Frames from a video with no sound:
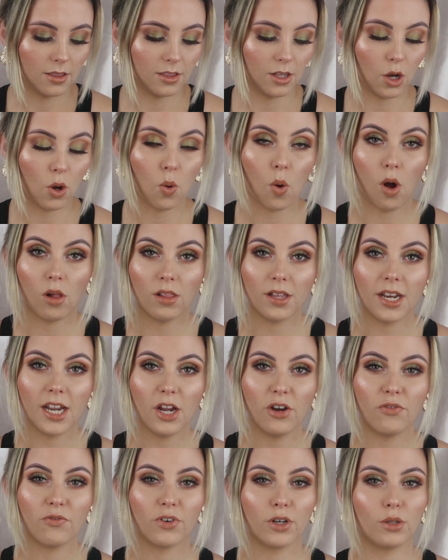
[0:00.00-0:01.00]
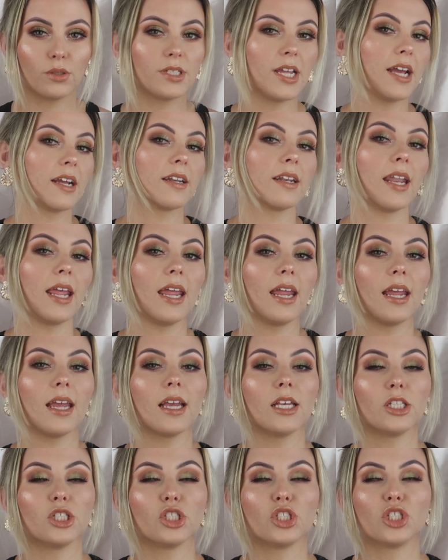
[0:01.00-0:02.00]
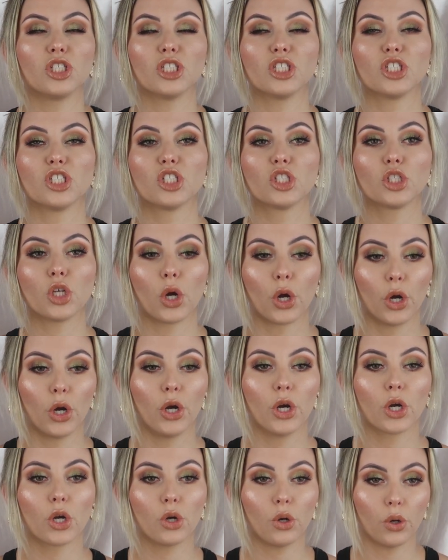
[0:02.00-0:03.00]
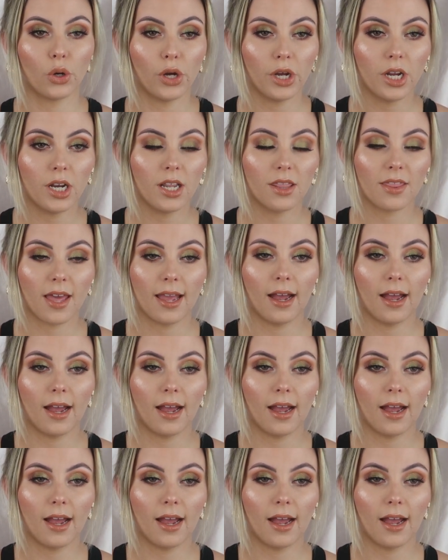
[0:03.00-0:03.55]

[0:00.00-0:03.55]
The quality of Real Technique is just so good.